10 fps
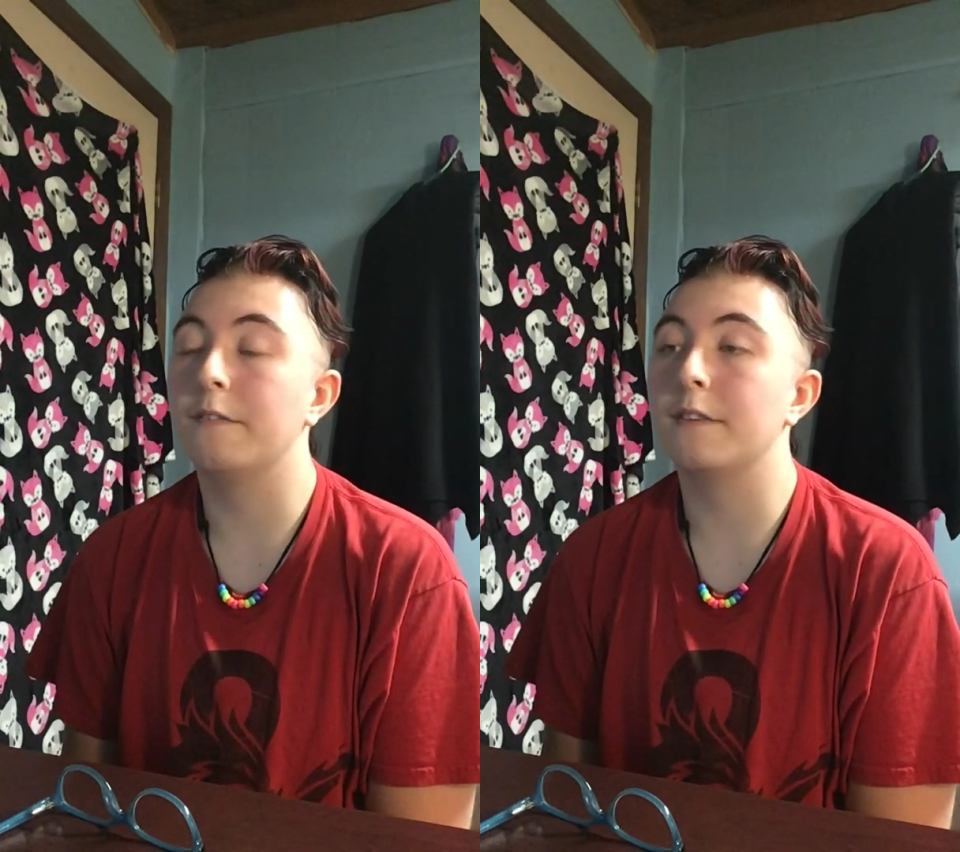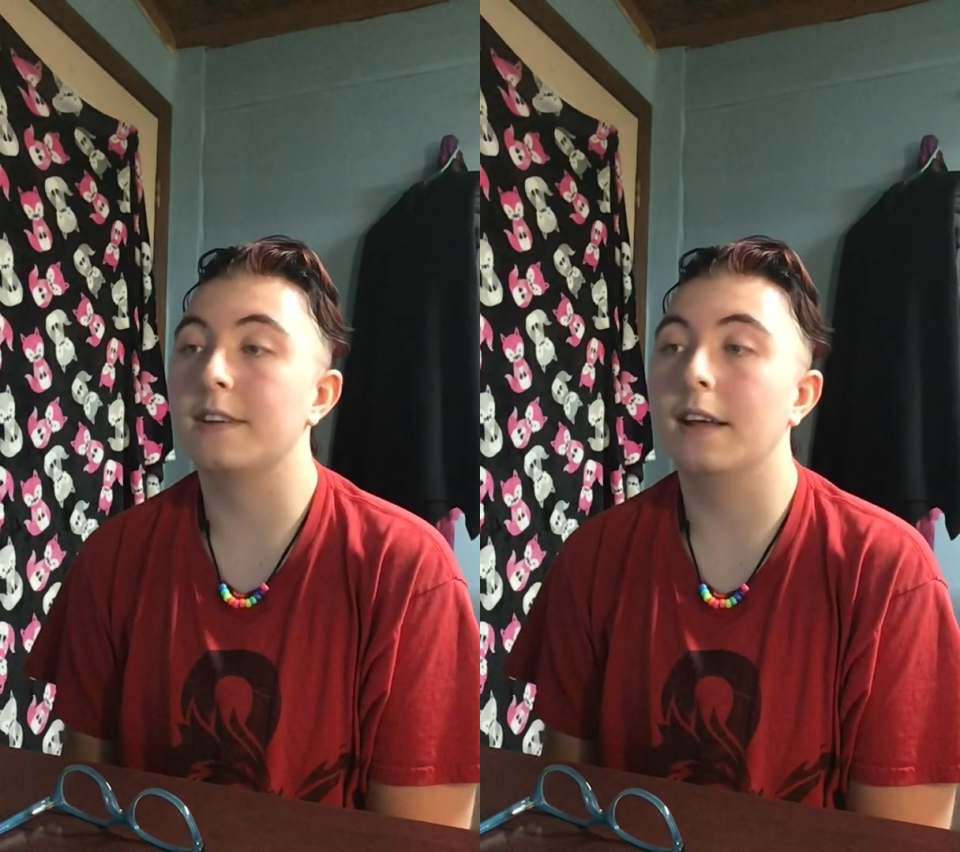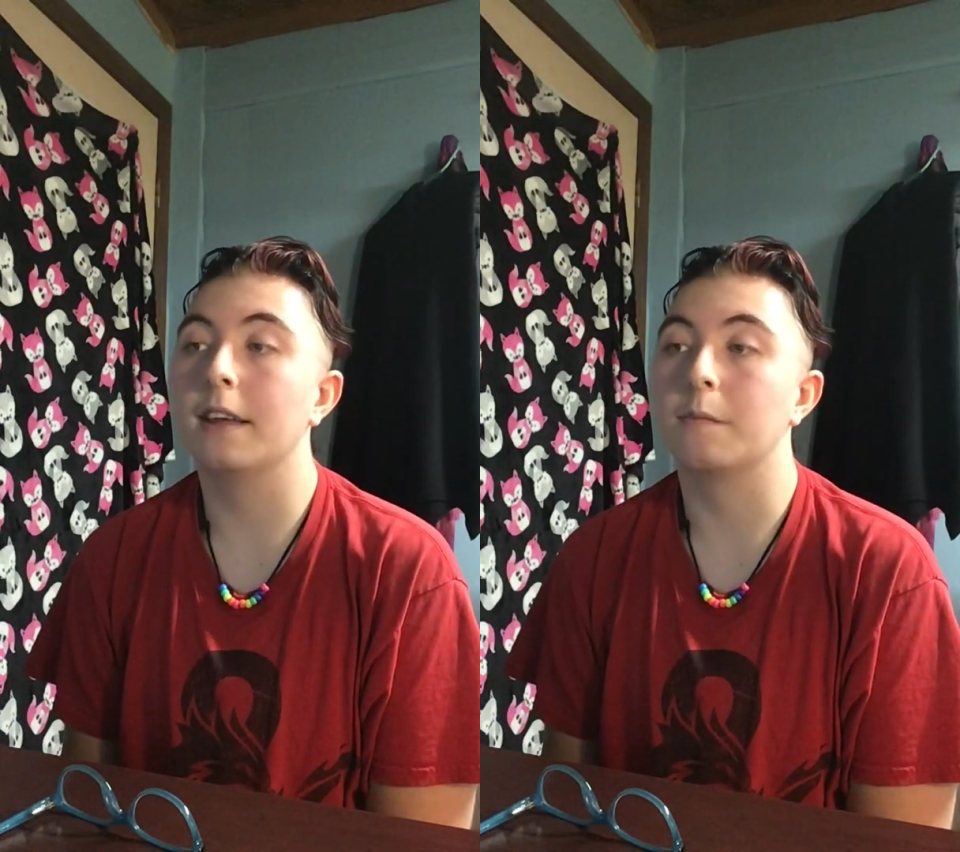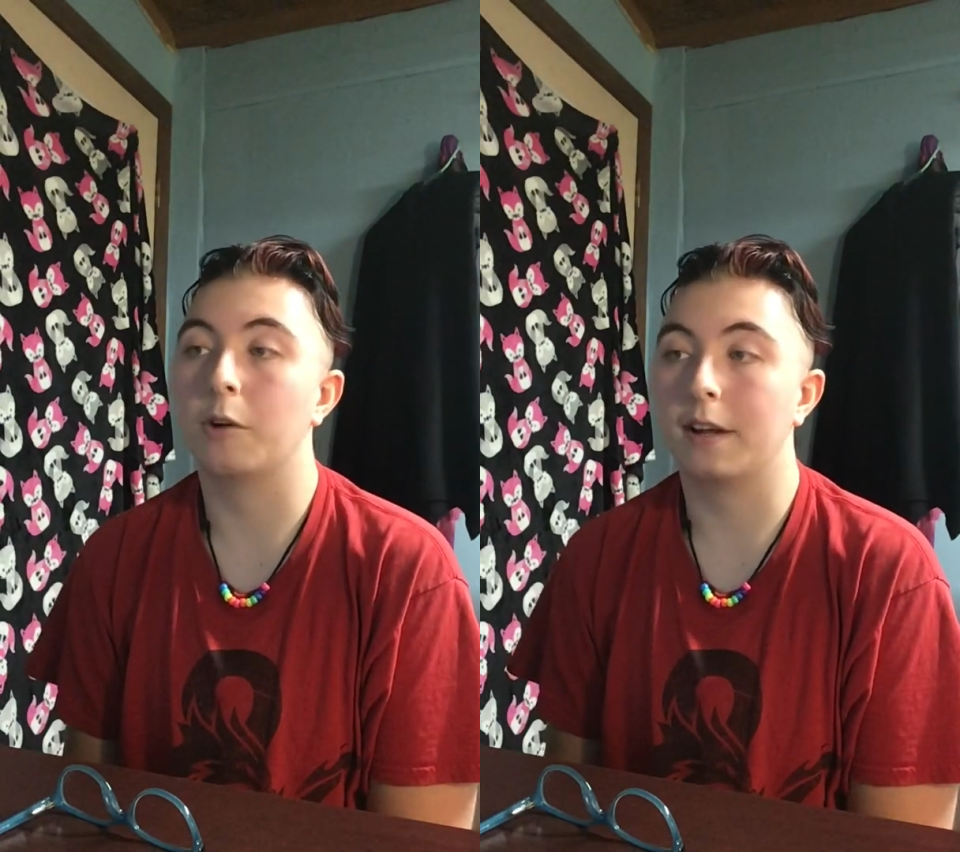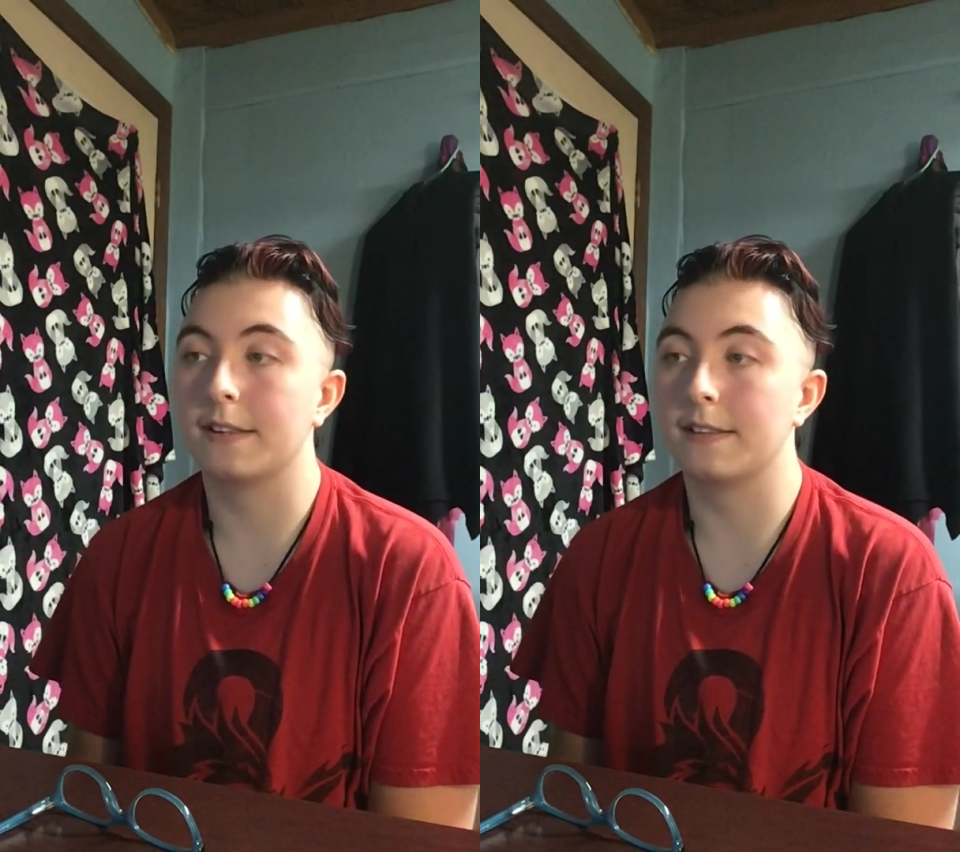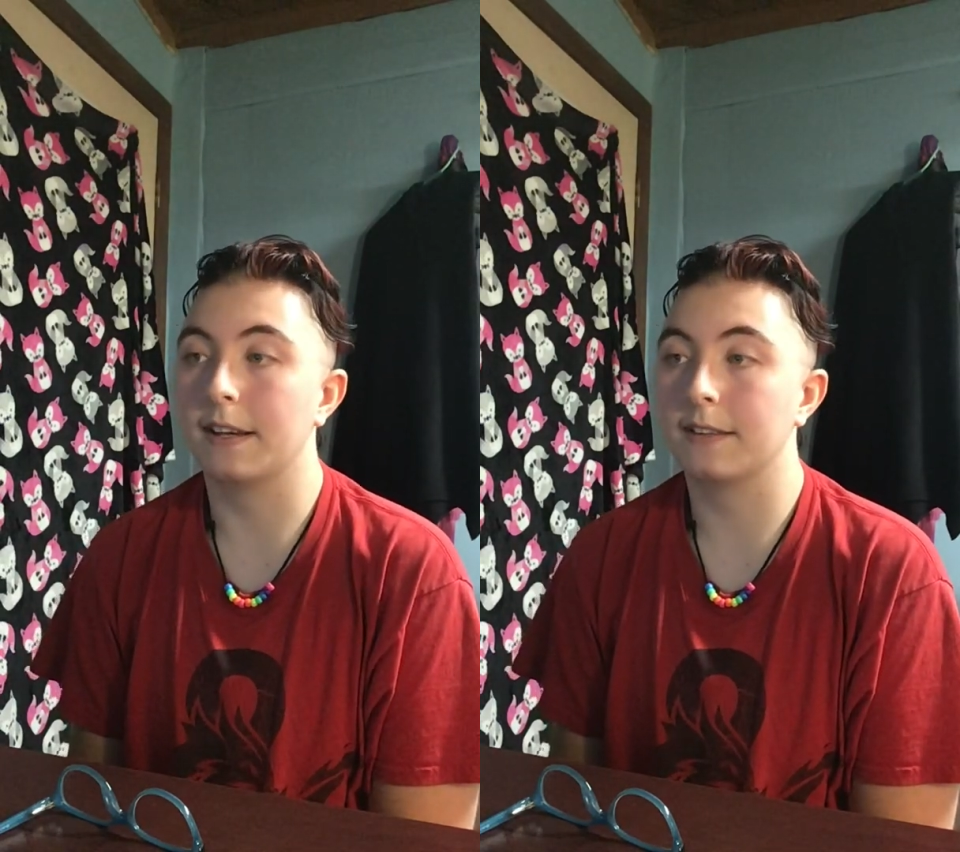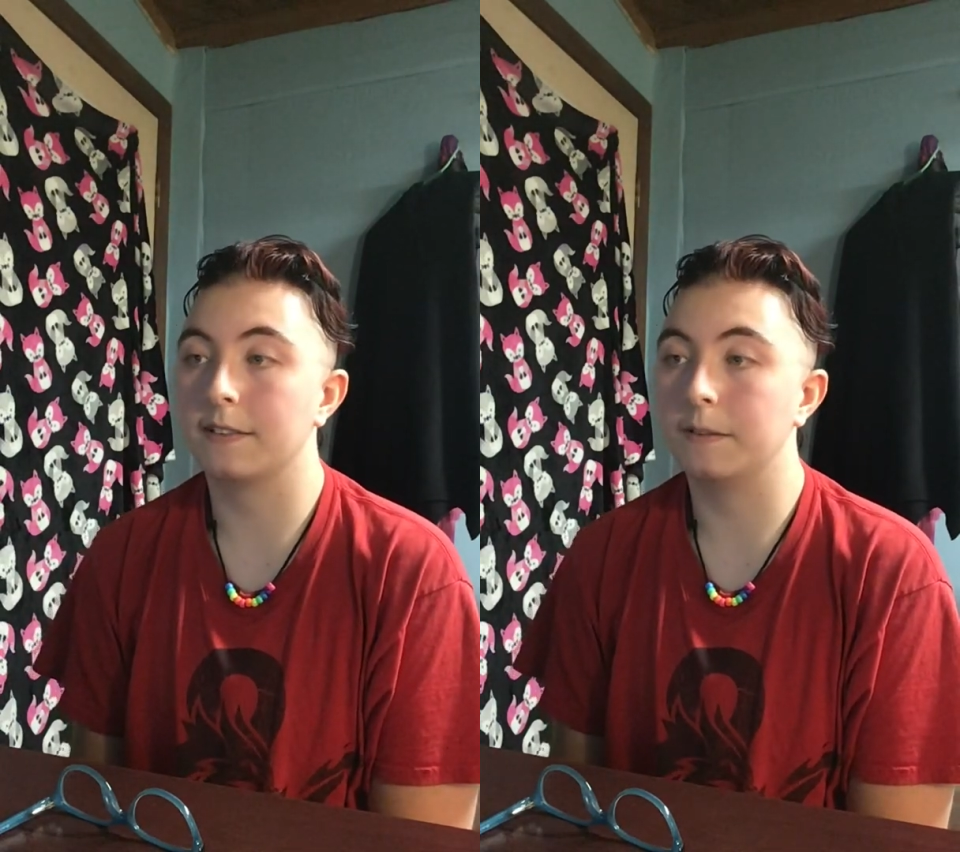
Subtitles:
Italian meringues next.